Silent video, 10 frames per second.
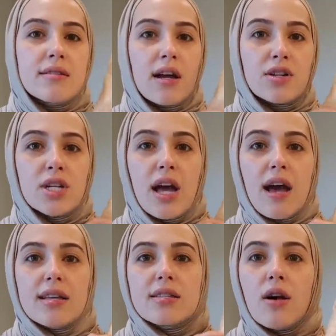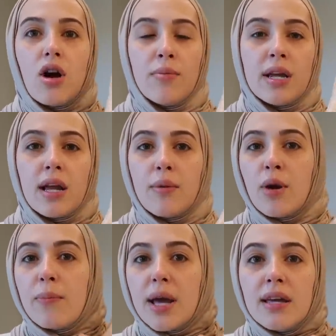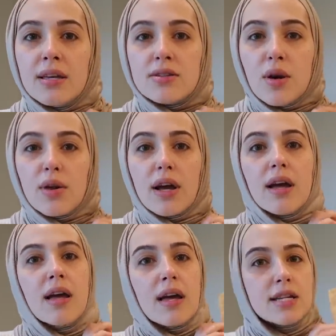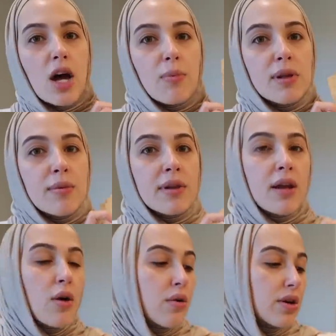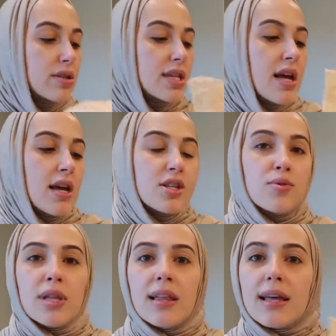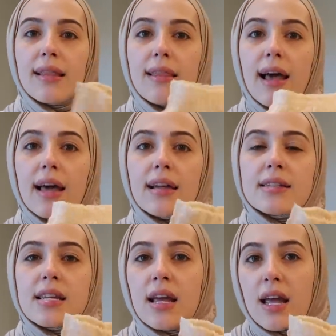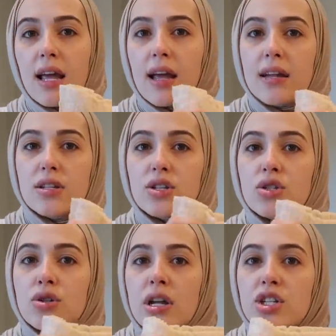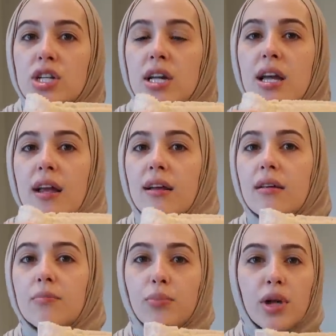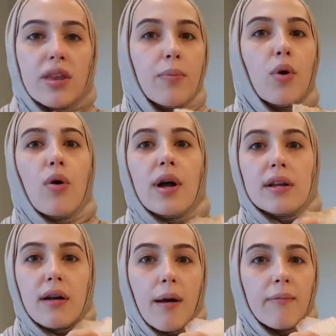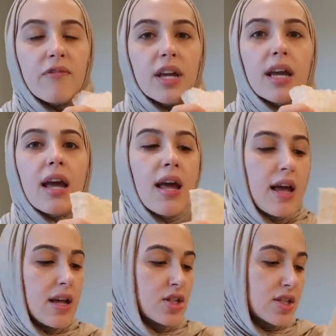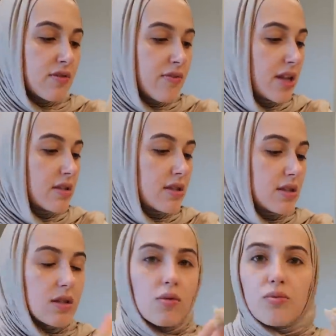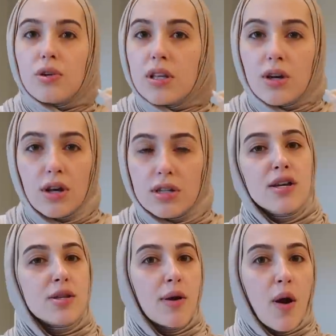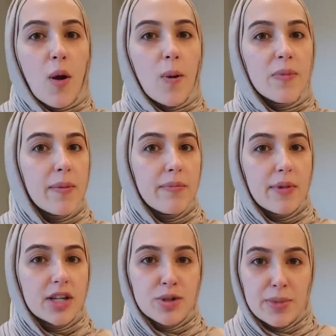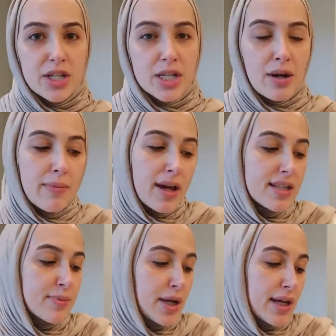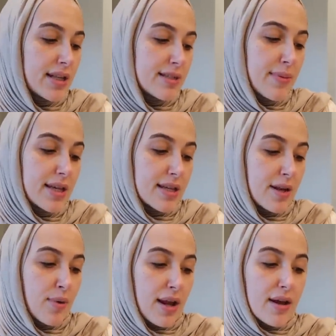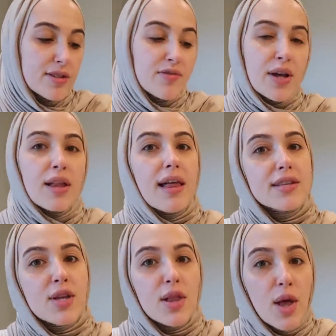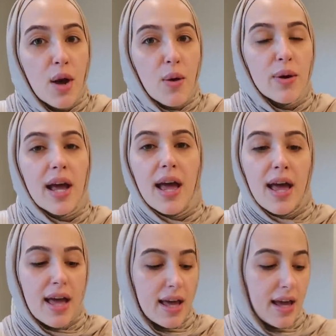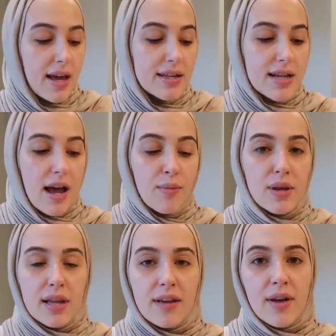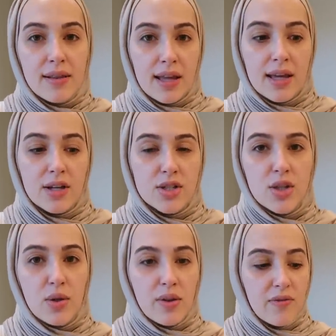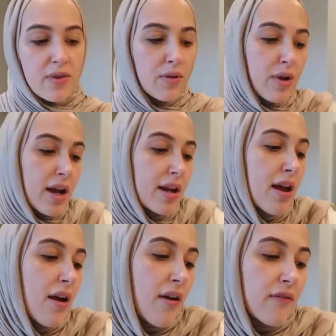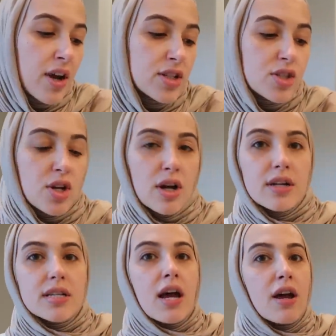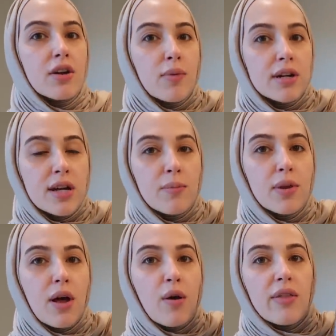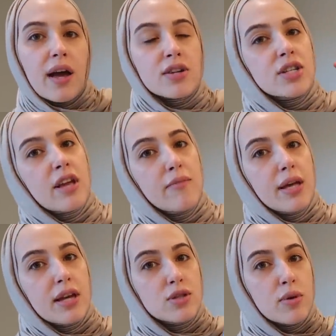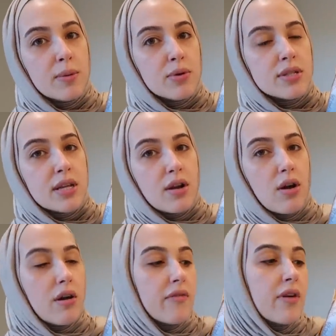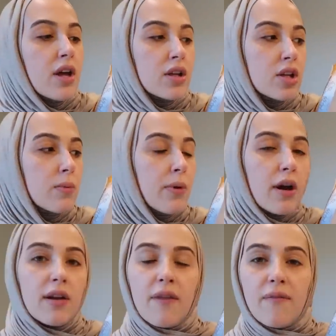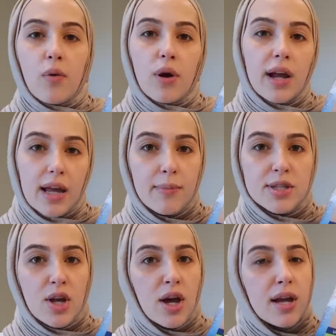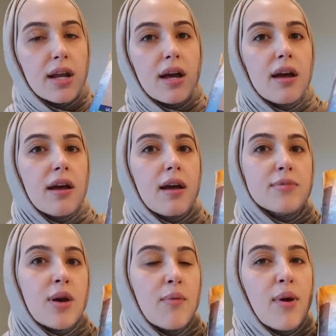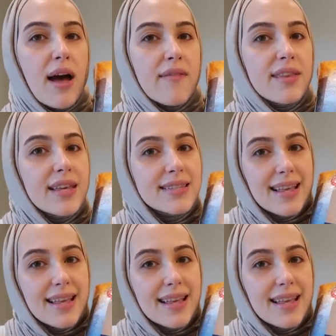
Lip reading: This actually has Arm & Hammer baking soda to help eliminate odors. It's really like light and stretchy and breathable and comfy and just fits really good. So I hope that like me sharing my experience makes anyone else feel less alone, and I will leave a link to the Fit Right Fresh Start underwear down below. They actually gave me a 20% off coupon for Amazon, so I will have these